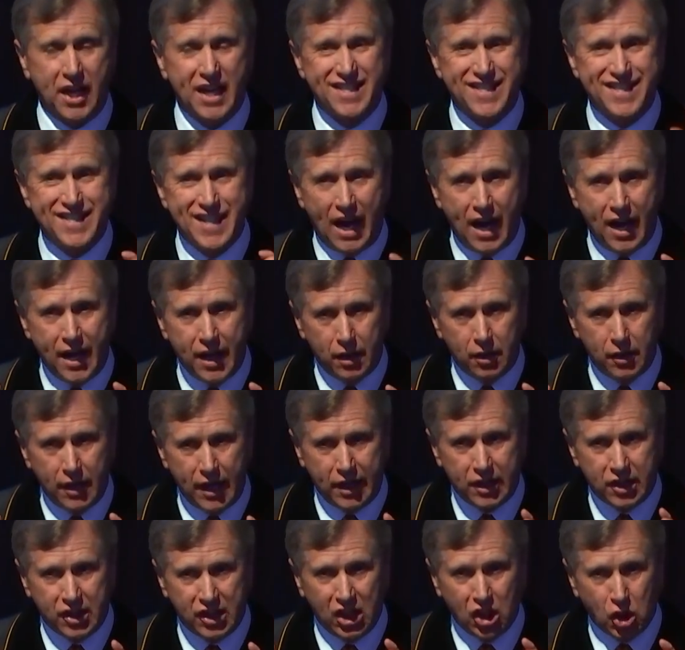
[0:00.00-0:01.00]
a
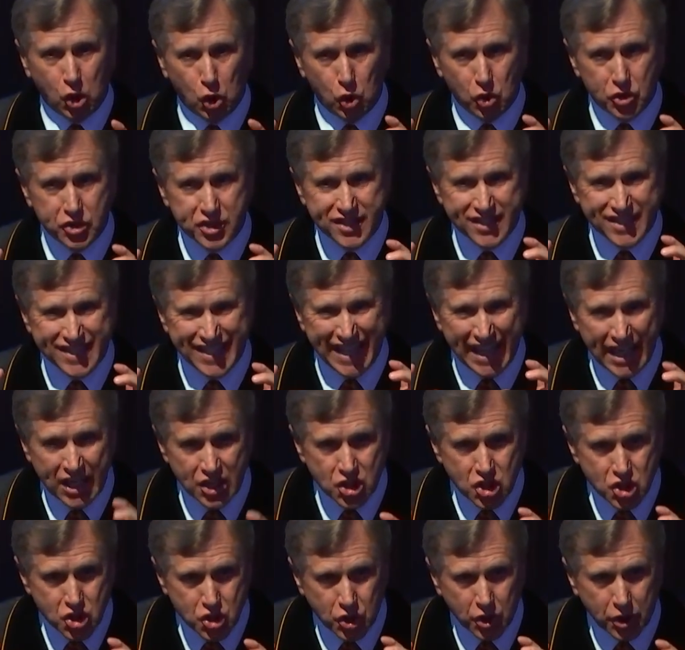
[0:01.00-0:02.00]
dialectical
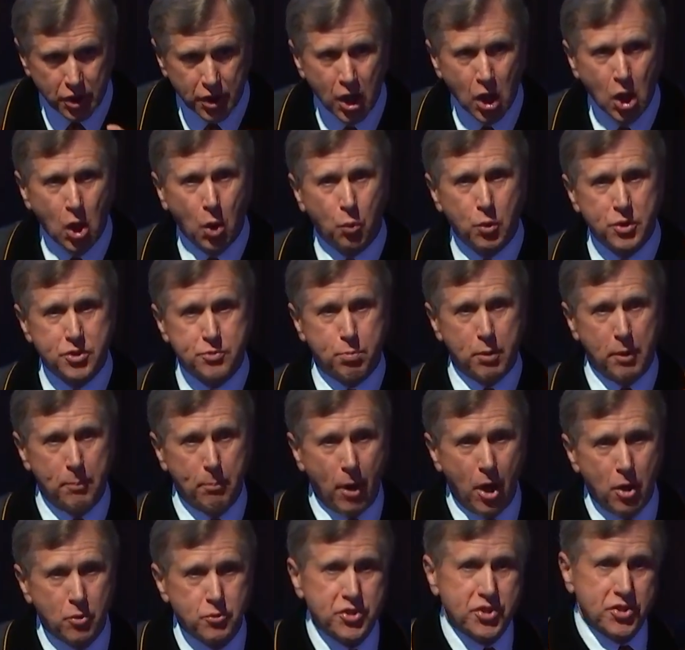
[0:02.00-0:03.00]
tension which
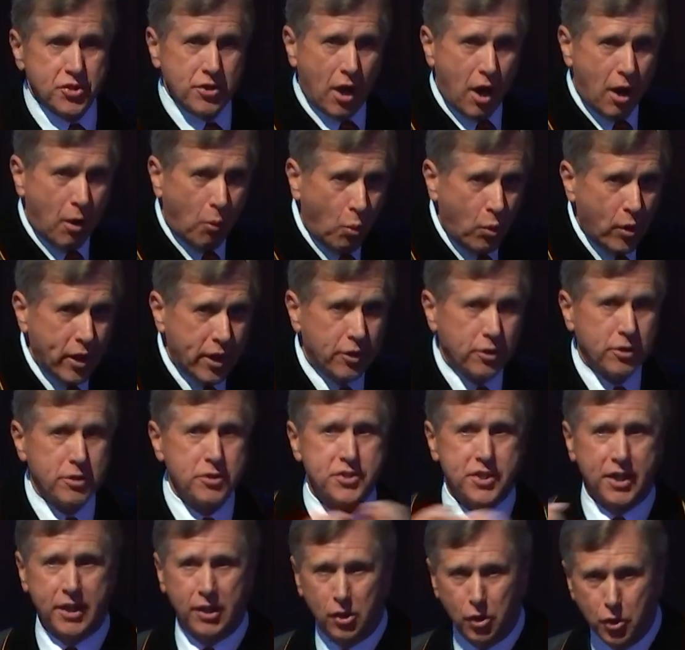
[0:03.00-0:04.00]
promotes not
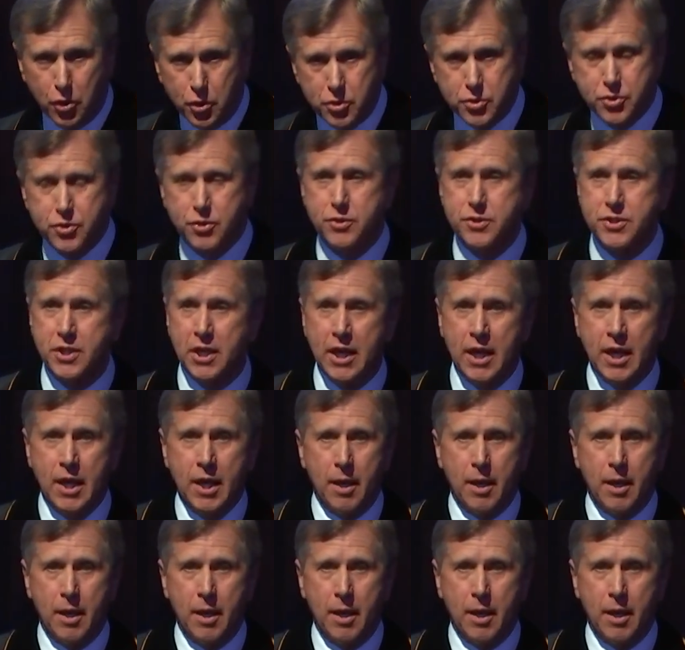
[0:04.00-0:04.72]
winners and losers,